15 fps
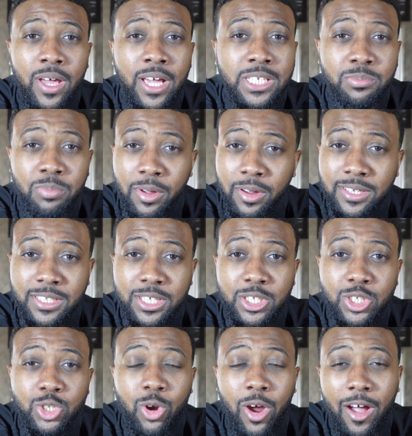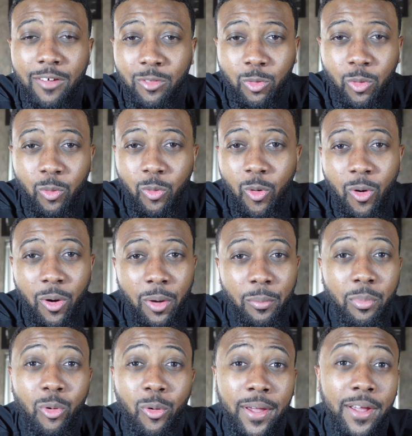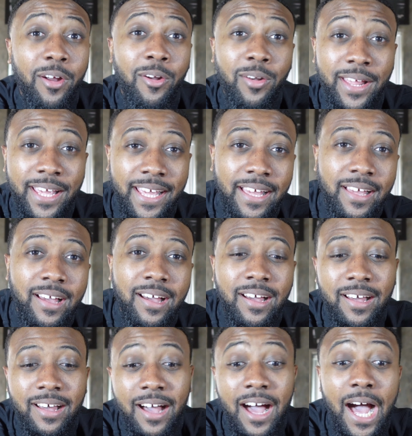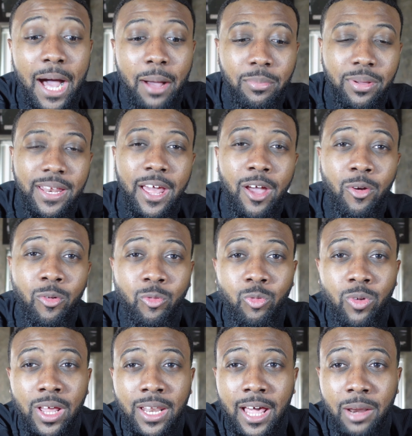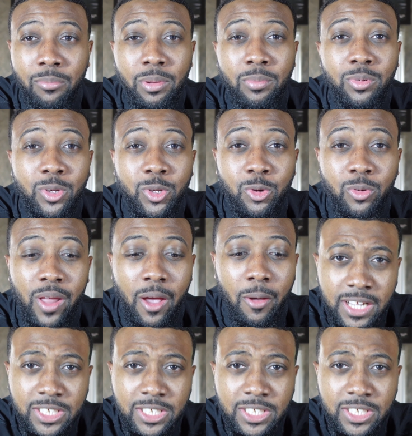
experience this travel reward point earning hobby that a lot of people do now.